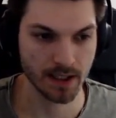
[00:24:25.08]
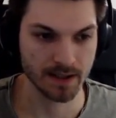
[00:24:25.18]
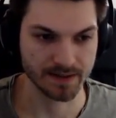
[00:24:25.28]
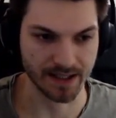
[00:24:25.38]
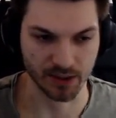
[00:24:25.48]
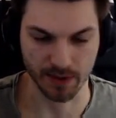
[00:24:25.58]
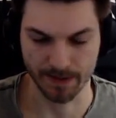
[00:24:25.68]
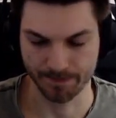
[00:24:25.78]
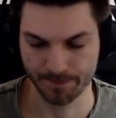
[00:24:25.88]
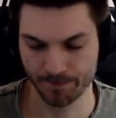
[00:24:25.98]
Sky Queen.
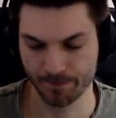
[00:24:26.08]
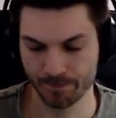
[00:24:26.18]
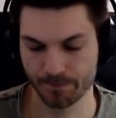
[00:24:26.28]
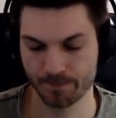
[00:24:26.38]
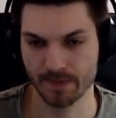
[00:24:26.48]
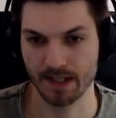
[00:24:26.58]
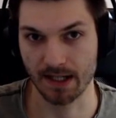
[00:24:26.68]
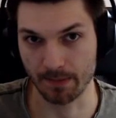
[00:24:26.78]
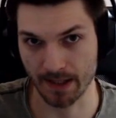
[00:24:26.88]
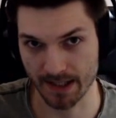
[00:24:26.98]

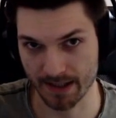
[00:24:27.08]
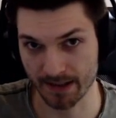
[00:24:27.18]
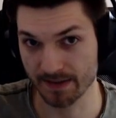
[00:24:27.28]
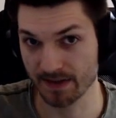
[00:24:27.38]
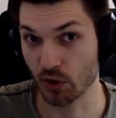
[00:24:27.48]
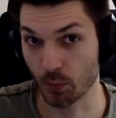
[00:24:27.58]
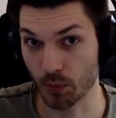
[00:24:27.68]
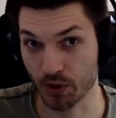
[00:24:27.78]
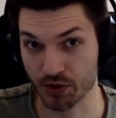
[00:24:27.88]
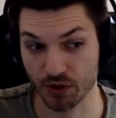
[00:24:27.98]
In my eyes, the
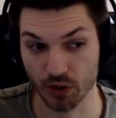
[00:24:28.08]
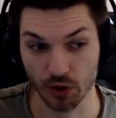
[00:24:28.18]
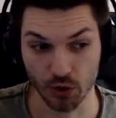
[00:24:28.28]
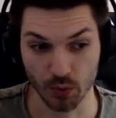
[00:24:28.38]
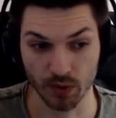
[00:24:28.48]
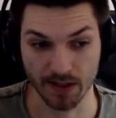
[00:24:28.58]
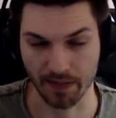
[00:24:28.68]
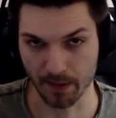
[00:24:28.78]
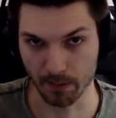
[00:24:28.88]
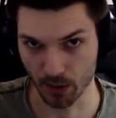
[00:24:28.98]
worst unit
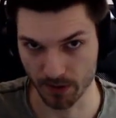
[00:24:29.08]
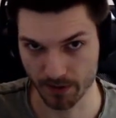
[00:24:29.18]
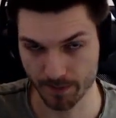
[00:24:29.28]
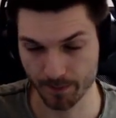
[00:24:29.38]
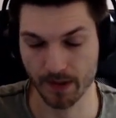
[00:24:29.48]
at the moment.